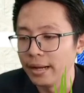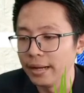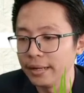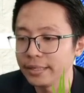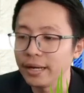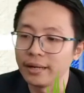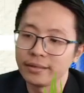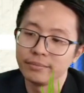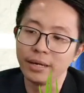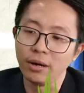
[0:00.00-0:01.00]
yeah,
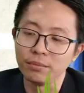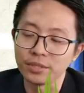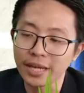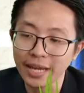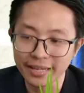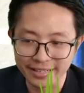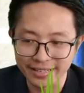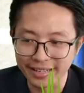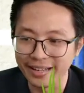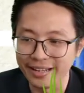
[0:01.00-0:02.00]
my object.
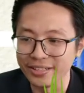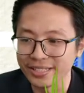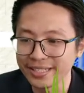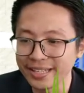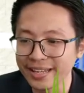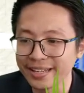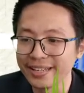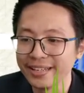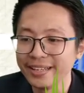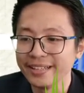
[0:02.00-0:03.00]
You see that?
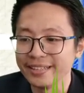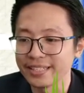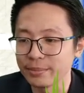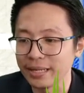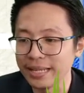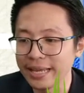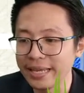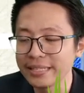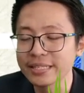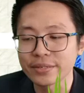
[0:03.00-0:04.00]
This is my
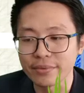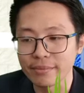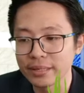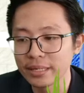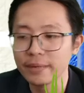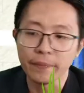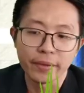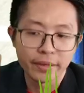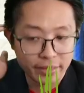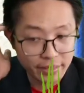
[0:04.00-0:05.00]
lens. Remember,
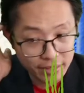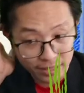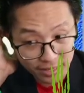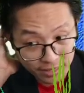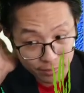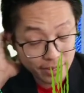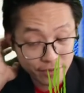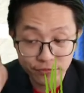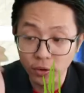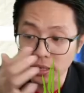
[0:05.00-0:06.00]
my
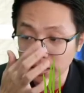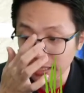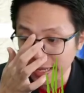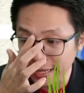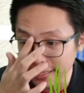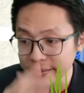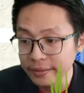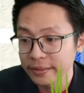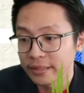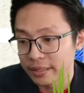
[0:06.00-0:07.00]
focal length
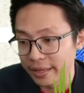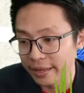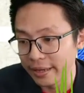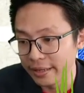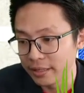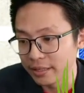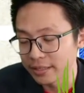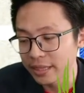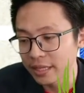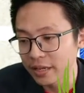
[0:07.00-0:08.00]
and the
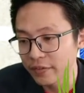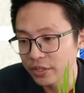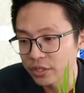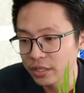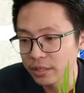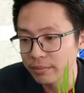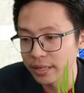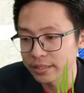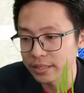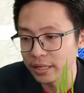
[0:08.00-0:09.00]
center curvature
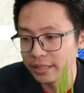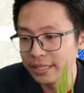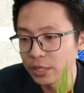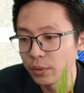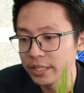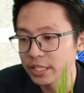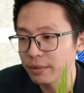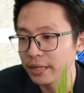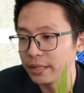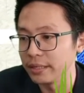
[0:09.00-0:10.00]
must equally
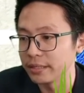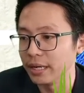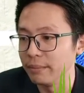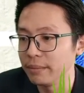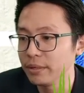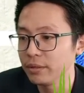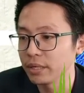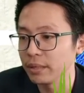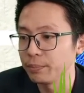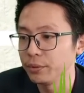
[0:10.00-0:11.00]
spaced. Maybe you
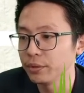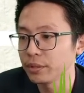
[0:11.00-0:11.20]
can put